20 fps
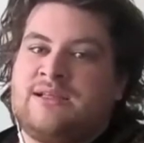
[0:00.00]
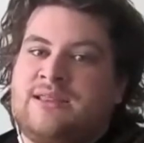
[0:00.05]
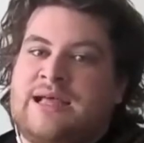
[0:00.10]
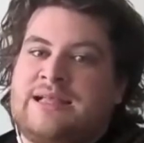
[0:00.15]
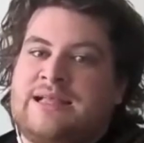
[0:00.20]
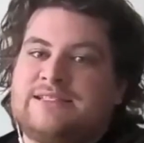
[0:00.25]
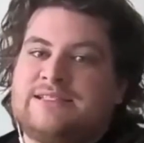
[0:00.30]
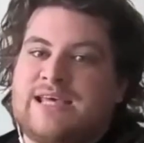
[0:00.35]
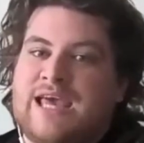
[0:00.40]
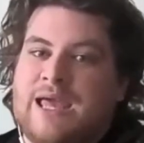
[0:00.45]

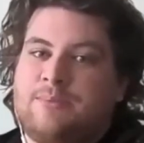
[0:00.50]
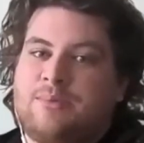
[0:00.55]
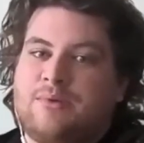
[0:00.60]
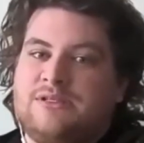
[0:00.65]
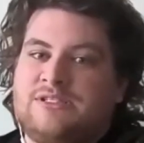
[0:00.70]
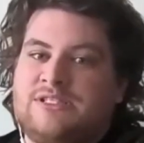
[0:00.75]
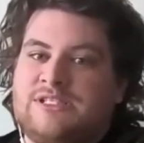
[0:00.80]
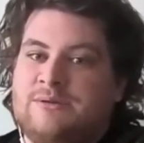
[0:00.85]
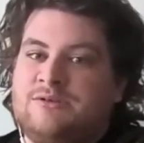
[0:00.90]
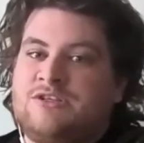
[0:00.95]
landscape
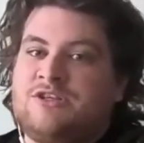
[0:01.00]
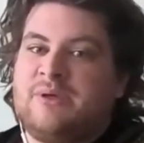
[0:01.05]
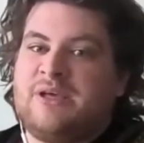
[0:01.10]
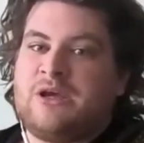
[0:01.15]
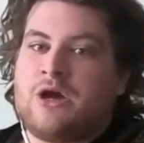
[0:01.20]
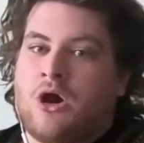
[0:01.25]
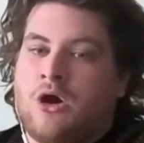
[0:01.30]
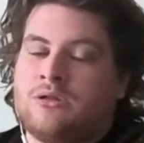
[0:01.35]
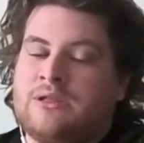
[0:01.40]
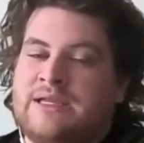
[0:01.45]
seemed to be
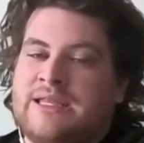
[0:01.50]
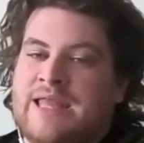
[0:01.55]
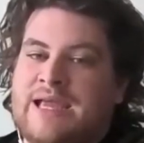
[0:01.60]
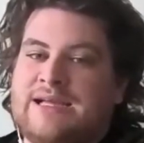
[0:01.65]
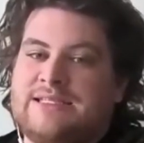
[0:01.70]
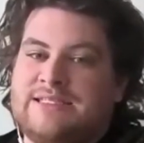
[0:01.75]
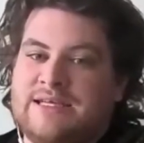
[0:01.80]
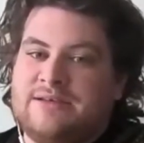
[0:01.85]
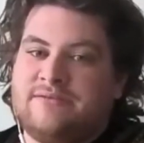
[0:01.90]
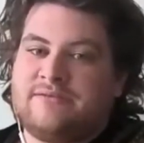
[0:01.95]
wholly
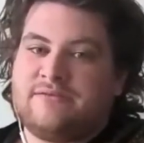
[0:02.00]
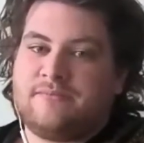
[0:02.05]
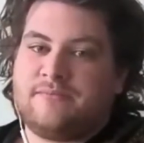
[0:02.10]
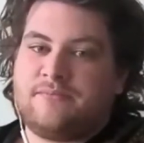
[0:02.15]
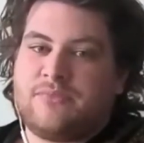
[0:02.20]
negative,